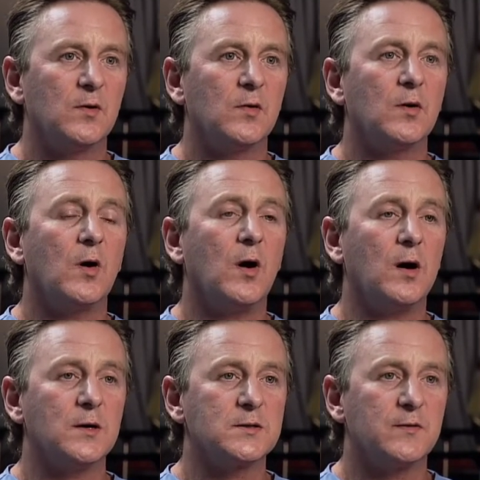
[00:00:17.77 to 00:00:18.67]
The
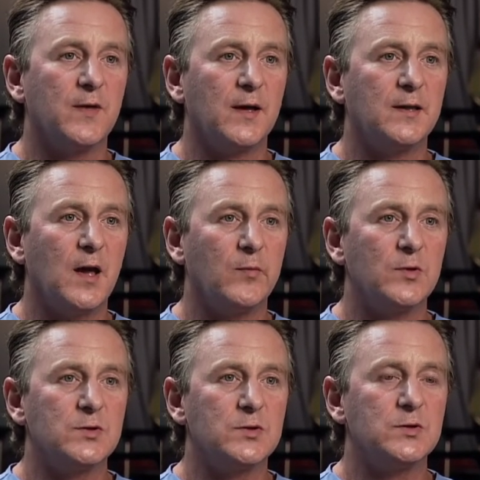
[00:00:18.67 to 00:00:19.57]
cause of that
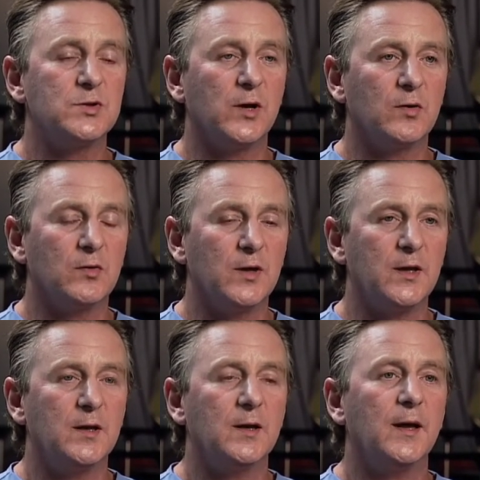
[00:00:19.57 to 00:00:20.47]
damage is
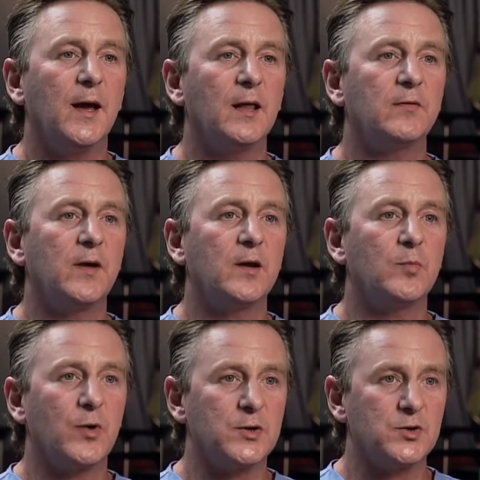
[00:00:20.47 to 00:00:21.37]
generally
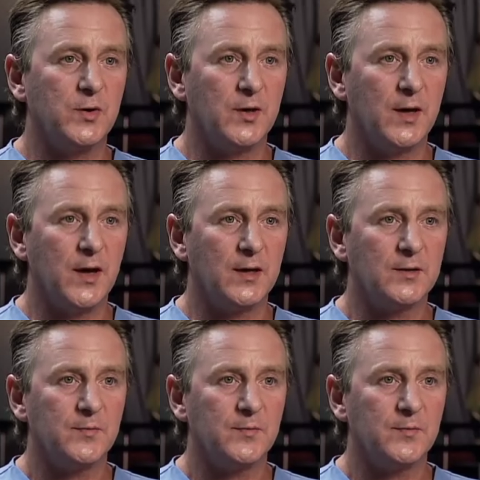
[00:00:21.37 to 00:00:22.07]
elevated pressure in the eye.